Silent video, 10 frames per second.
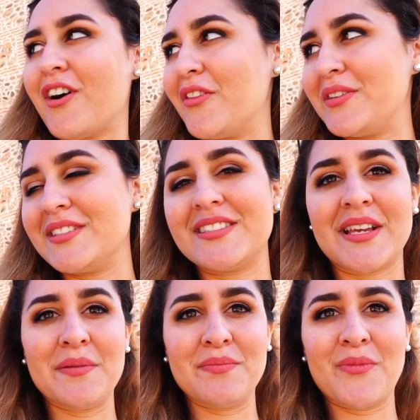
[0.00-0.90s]
following the
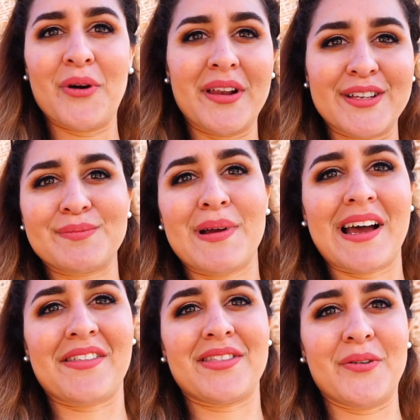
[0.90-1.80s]
same more or less
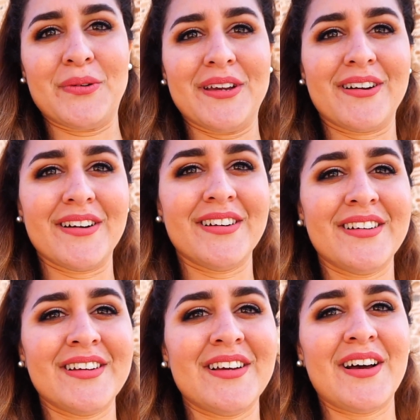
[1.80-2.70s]
path that we are.
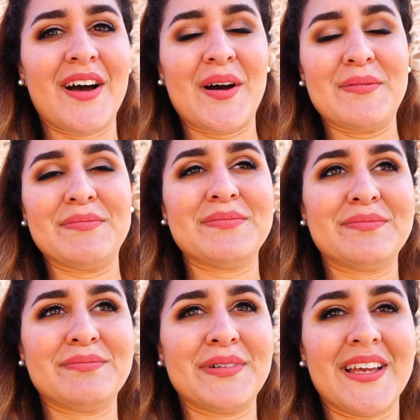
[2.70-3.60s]

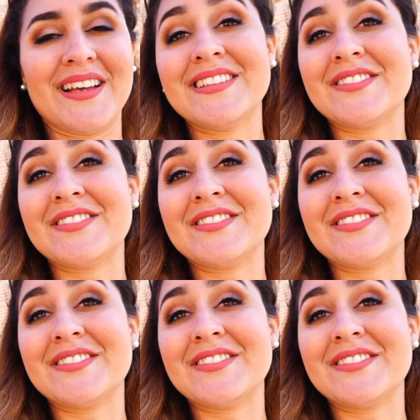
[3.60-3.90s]
But yeah,